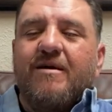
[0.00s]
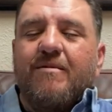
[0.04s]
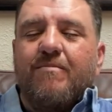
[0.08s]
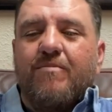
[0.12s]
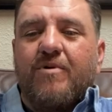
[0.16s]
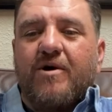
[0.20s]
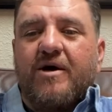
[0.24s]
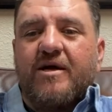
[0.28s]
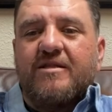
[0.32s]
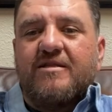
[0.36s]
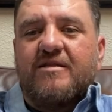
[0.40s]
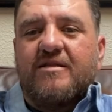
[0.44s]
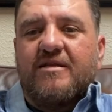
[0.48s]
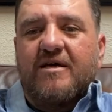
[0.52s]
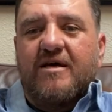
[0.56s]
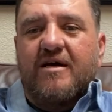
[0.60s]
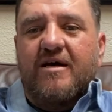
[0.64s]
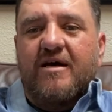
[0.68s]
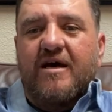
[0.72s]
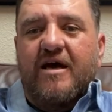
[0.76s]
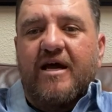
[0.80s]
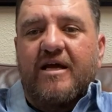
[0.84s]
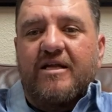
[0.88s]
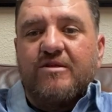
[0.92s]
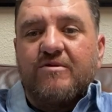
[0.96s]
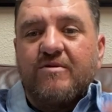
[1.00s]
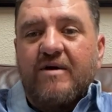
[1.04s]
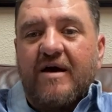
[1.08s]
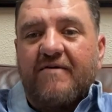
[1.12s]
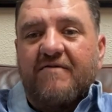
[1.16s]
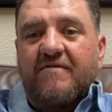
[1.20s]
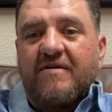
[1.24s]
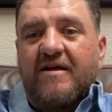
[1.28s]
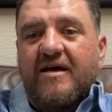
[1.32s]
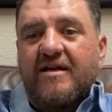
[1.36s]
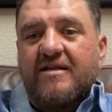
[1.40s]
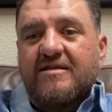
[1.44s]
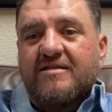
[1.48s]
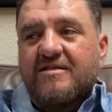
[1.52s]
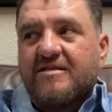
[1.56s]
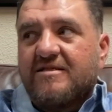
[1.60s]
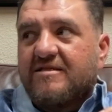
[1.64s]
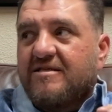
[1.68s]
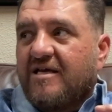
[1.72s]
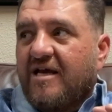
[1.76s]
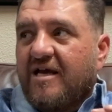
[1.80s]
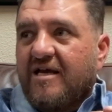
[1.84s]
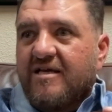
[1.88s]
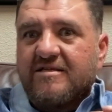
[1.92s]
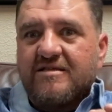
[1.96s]
But I do have a lot of
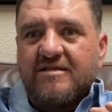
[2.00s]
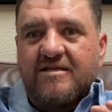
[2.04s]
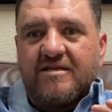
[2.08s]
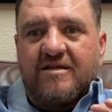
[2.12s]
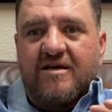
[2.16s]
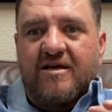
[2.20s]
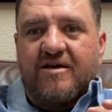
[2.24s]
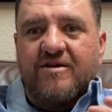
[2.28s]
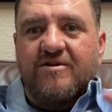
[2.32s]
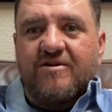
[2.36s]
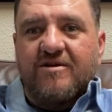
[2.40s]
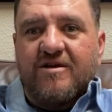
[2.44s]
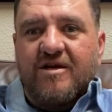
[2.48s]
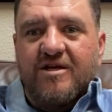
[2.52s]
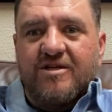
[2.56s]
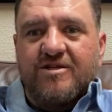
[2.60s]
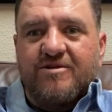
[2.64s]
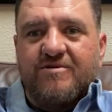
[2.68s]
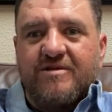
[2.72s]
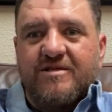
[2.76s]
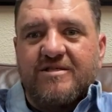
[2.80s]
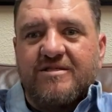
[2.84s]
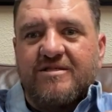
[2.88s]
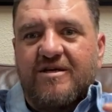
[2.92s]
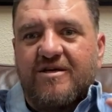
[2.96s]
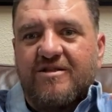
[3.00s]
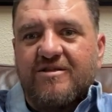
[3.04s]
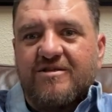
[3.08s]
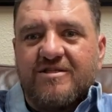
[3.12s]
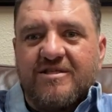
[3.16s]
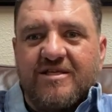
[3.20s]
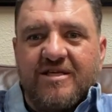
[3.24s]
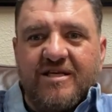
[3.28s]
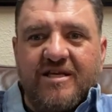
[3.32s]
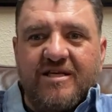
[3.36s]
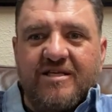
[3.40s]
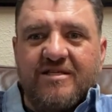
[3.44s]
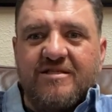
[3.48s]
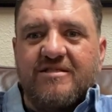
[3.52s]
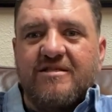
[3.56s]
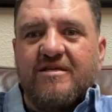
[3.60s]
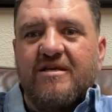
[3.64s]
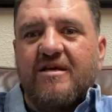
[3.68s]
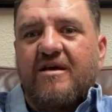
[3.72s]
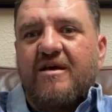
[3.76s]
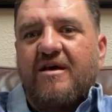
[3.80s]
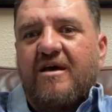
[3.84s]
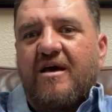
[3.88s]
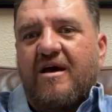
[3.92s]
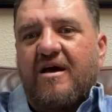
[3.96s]
success in other countries, other cities.
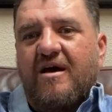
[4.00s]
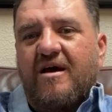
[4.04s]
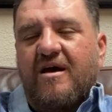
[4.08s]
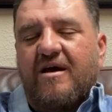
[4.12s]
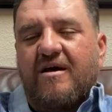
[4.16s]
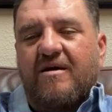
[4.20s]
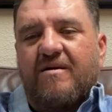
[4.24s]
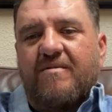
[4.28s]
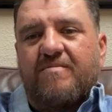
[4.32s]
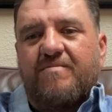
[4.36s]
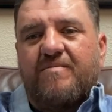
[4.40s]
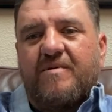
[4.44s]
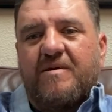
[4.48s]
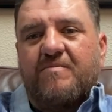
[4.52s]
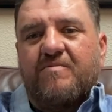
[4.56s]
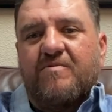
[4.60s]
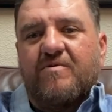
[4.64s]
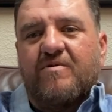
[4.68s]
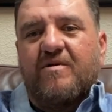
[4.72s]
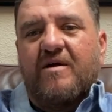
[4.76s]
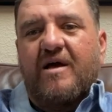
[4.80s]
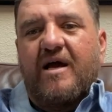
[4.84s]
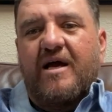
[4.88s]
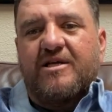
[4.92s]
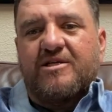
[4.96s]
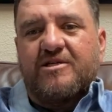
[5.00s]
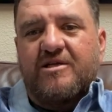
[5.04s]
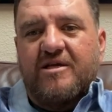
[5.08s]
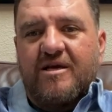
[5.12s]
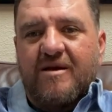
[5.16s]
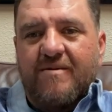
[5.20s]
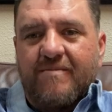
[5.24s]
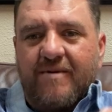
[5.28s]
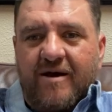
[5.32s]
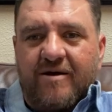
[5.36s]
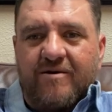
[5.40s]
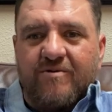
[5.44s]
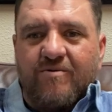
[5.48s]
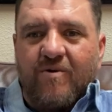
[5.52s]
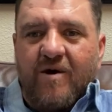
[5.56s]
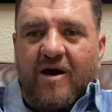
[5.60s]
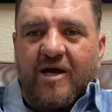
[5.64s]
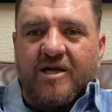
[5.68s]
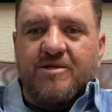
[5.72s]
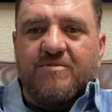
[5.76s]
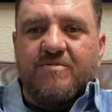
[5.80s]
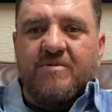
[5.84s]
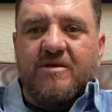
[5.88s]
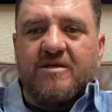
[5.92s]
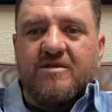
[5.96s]
People actually come out and
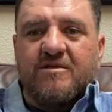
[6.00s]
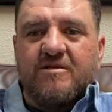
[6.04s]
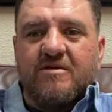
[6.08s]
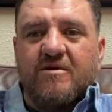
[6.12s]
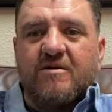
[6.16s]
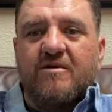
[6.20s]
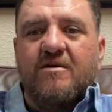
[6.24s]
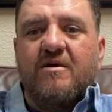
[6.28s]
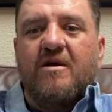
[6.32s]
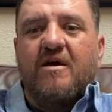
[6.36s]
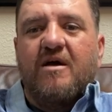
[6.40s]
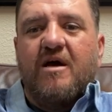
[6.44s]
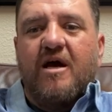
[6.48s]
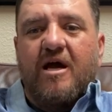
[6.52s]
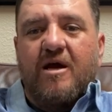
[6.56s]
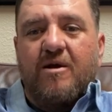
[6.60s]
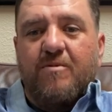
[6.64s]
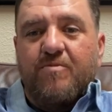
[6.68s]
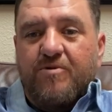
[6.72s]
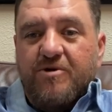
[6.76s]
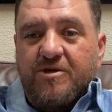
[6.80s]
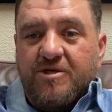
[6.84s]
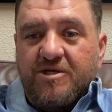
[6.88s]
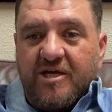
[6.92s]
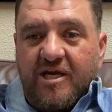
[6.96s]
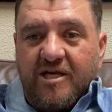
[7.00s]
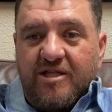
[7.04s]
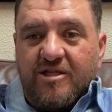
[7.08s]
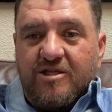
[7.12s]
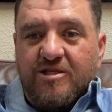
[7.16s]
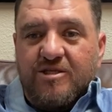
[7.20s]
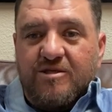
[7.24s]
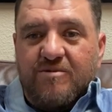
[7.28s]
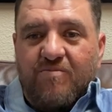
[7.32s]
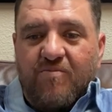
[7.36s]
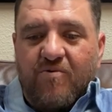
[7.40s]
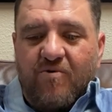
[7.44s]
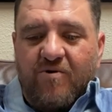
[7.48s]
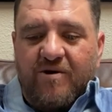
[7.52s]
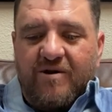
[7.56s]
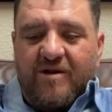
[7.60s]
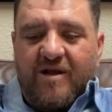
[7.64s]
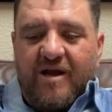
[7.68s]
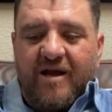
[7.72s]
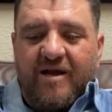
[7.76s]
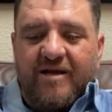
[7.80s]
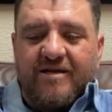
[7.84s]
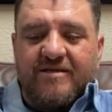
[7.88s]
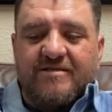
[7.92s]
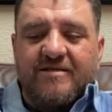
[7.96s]
watch me. So I appreciate the support,
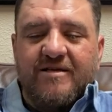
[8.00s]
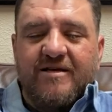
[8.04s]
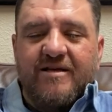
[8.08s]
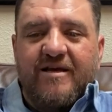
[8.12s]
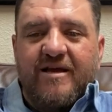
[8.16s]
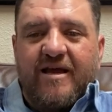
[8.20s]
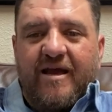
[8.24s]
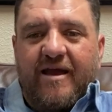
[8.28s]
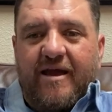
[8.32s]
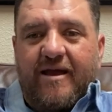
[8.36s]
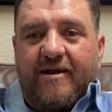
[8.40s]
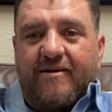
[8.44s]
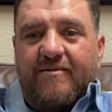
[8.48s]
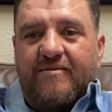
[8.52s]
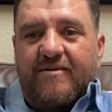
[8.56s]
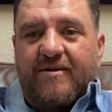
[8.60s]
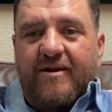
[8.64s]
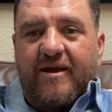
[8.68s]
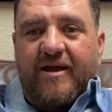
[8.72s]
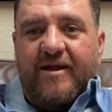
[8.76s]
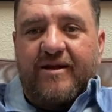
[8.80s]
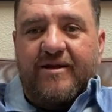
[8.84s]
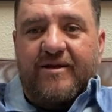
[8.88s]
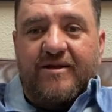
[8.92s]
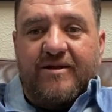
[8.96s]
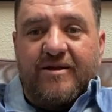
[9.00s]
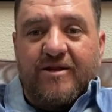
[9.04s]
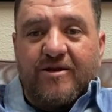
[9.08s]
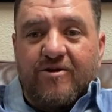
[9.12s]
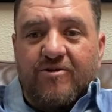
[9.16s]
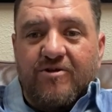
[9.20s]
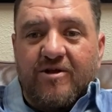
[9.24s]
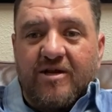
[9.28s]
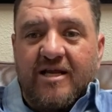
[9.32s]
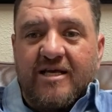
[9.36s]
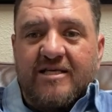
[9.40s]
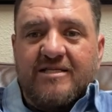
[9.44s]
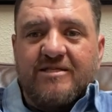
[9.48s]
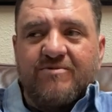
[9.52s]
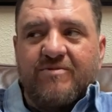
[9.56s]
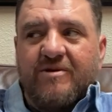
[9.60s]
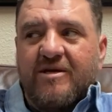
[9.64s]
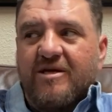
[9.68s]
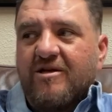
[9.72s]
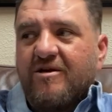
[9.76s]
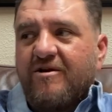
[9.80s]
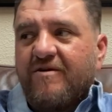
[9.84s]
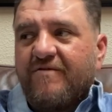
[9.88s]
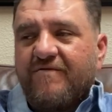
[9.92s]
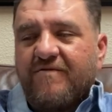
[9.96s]
guys. And you know, the lesson we
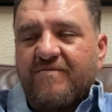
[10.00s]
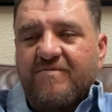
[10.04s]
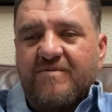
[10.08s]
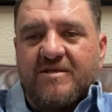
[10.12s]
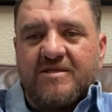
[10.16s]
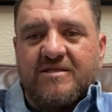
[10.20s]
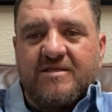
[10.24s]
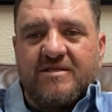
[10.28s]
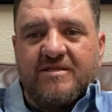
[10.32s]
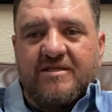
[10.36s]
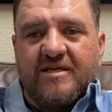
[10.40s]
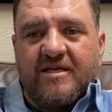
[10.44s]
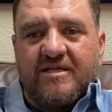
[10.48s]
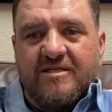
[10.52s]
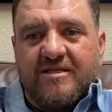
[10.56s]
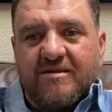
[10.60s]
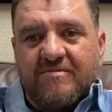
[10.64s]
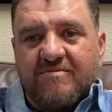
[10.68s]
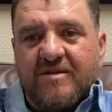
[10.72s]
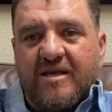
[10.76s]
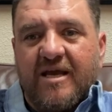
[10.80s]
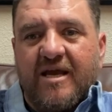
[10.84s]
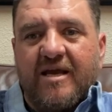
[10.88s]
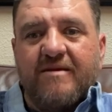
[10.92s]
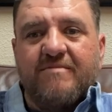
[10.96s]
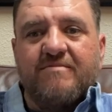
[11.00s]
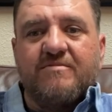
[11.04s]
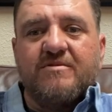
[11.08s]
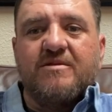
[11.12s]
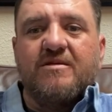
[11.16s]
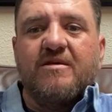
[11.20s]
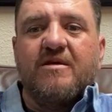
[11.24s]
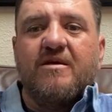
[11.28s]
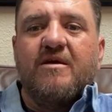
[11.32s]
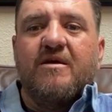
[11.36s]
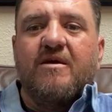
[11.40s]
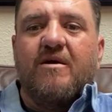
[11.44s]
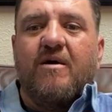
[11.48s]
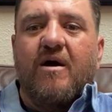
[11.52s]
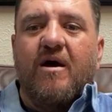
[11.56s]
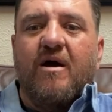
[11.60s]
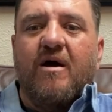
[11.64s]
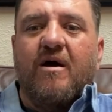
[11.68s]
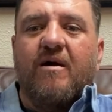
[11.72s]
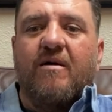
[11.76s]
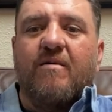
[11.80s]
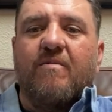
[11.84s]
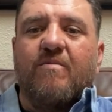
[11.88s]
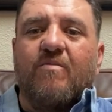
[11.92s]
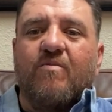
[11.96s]
can learn from this is that sometimes
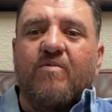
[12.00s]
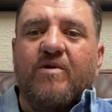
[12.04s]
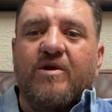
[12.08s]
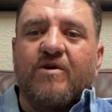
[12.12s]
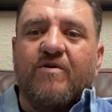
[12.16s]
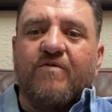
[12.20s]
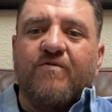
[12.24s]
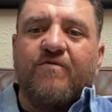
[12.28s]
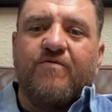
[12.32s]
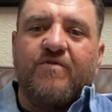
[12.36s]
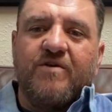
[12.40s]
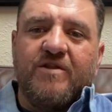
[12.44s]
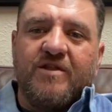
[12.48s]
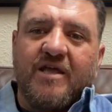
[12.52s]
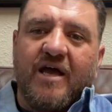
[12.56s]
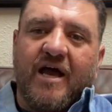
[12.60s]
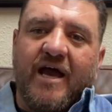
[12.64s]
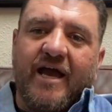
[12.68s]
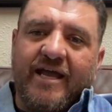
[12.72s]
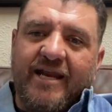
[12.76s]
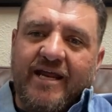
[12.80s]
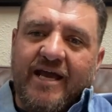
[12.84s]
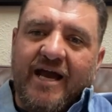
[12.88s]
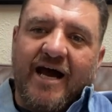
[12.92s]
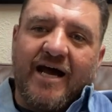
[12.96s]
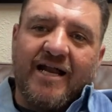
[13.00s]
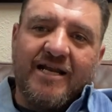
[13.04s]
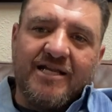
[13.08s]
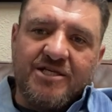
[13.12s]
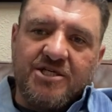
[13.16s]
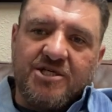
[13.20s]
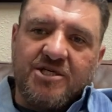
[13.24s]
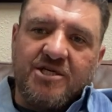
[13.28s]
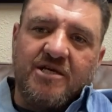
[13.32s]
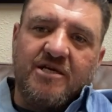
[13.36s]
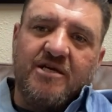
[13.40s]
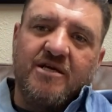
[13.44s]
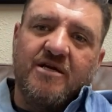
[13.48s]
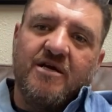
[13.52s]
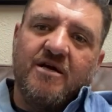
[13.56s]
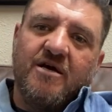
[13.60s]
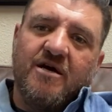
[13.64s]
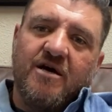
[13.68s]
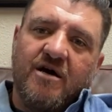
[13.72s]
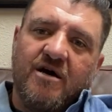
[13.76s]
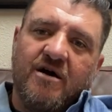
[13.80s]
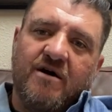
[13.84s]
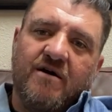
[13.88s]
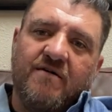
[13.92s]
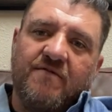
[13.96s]
we don't fit the ideology
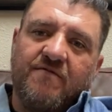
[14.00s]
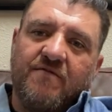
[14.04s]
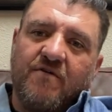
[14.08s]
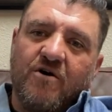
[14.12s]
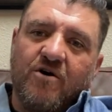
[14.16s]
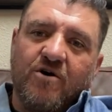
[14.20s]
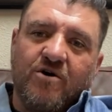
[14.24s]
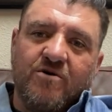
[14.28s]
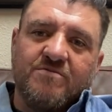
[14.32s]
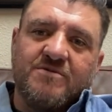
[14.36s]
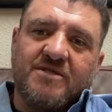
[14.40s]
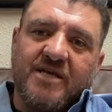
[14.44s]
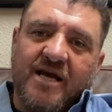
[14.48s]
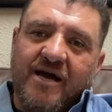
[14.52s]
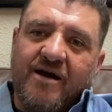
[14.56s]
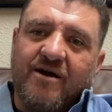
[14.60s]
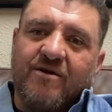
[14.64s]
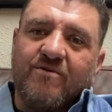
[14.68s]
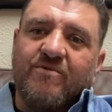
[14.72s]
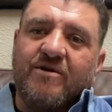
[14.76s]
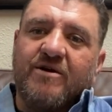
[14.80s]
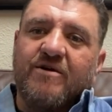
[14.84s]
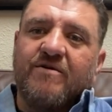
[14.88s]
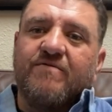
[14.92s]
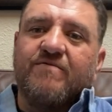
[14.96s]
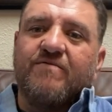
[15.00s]
of our hometown.